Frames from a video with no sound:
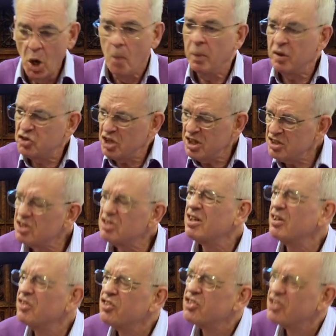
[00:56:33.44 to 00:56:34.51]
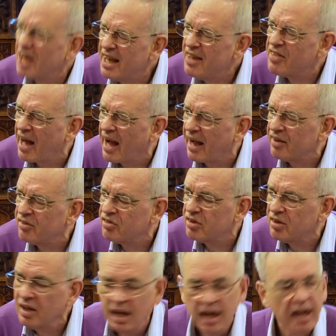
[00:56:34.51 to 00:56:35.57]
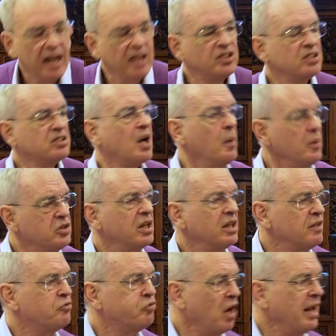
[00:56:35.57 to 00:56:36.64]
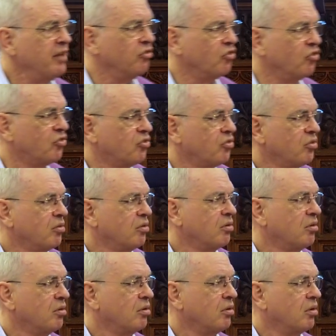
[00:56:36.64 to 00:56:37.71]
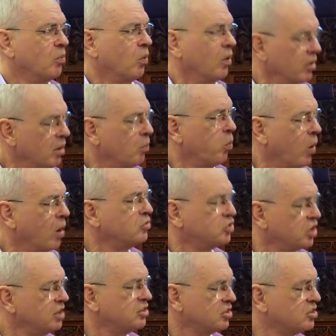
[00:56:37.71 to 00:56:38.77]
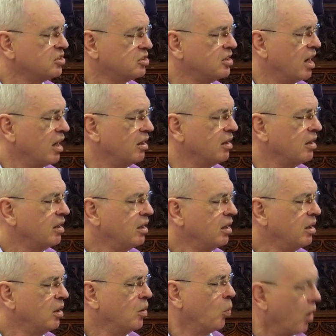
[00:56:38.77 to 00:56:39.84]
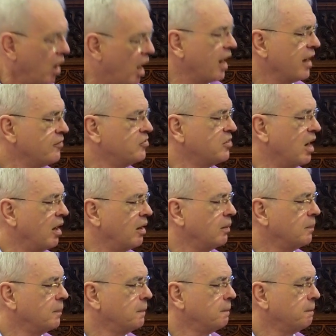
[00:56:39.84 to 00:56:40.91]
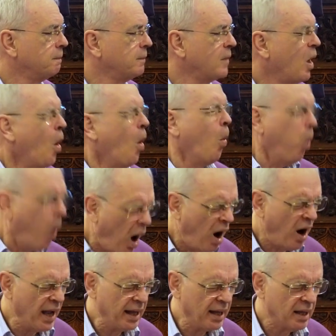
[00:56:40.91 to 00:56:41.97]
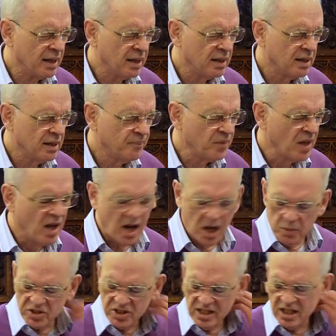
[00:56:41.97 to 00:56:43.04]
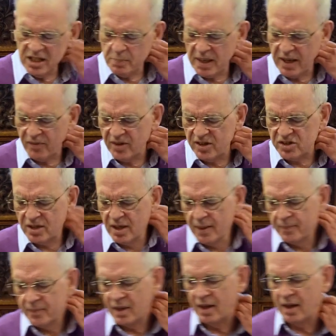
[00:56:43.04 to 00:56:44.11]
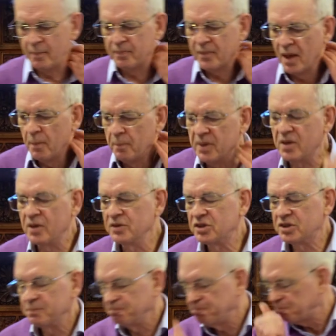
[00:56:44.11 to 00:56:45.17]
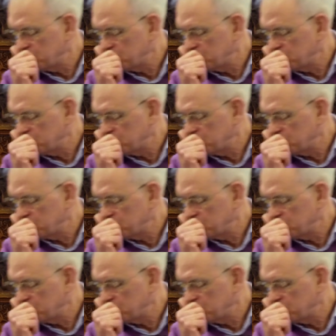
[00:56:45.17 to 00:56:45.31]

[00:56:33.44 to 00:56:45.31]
But Jesus doesn't say that. He says, go and tell your friends what Jesus has done, what I have done. Why? And I was thinking about this because